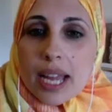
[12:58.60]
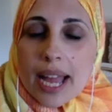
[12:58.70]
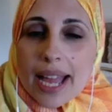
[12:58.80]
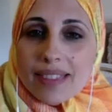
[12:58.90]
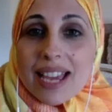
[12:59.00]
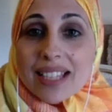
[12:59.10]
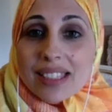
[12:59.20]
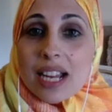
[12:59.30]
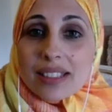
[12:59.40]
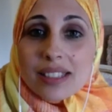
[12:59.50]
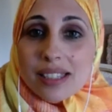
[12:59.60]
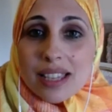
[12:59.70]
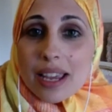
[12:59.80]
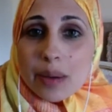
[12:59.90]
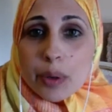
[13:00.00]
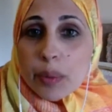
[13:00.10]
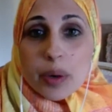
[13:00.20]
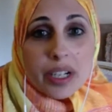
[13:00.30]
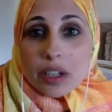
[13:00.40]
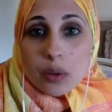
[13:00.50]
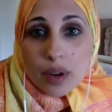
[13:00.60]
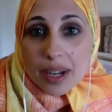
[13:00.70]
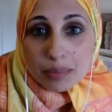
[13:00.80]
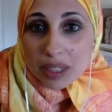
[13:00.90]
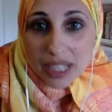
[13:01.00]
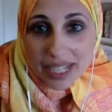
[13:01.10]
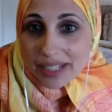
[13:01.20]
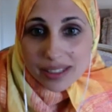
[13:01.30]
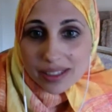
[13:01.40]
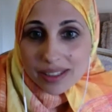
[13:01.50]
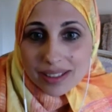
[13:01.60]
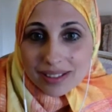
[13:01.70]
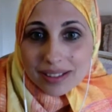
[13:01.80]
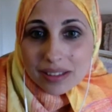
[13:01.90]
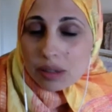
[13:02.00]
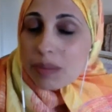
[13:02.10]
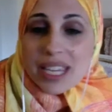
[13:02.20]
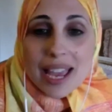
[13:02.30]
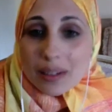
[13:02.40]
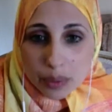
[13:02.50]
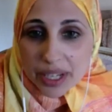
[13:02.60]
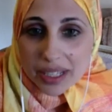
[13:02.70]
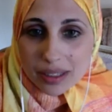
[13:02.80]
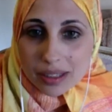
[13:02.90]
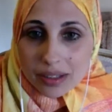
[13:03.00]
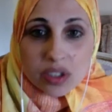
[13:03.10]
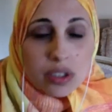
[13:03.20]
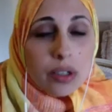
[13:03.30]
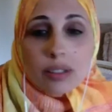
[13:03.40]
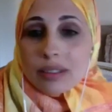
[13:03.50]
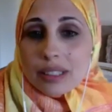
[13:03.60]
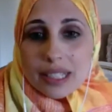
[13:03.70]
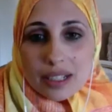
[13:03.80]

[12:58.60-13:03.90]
And that's not to say we were in a great place to begin with. Certainly